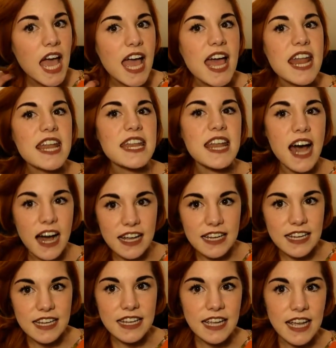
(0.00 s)
and
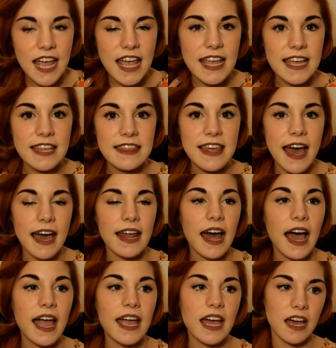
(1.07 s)
knotty that
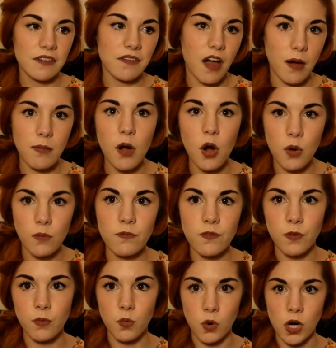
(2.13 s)
I have come home
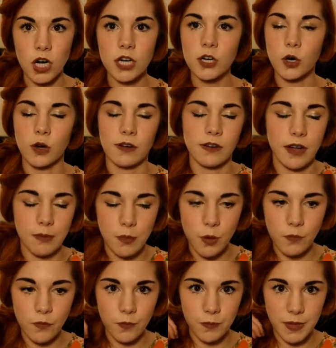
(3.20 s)
from work or come home
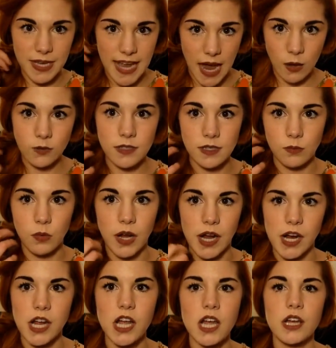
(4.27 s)
from being out
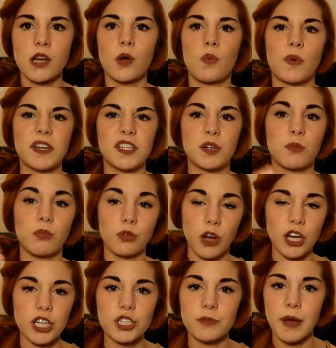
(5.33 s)
somewhere, went to
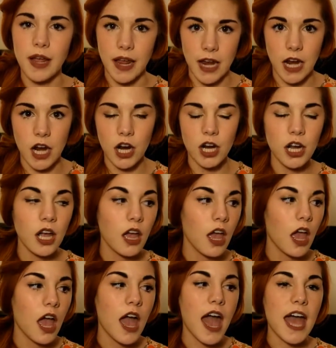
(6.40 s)
brush my hair,
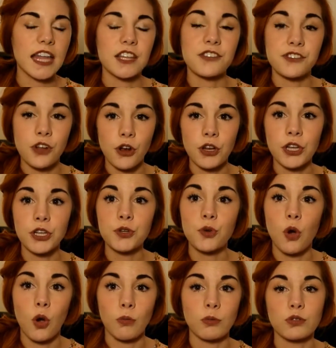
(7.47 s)
and started to
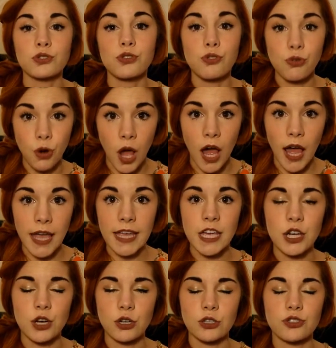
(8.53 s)
almost cry.
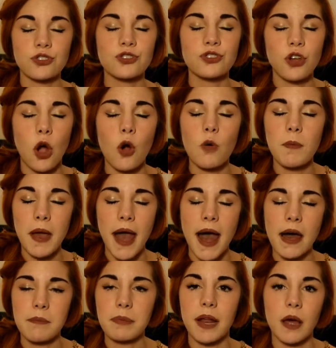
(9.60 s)
It hurt so
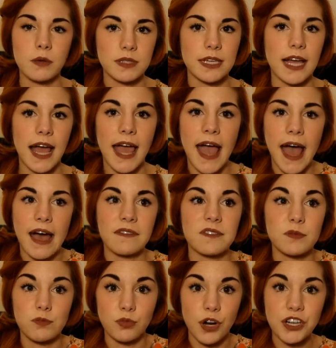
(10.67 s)
bad, but I was like, I have
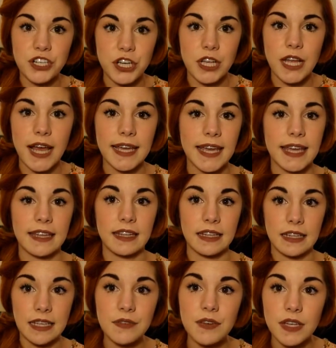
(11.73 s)
to brush it. I can't
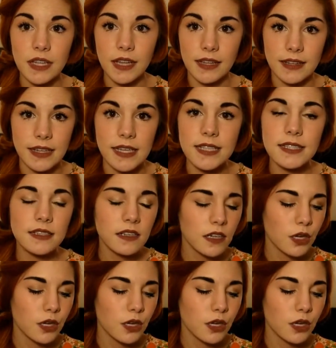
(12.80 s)
leave it like this.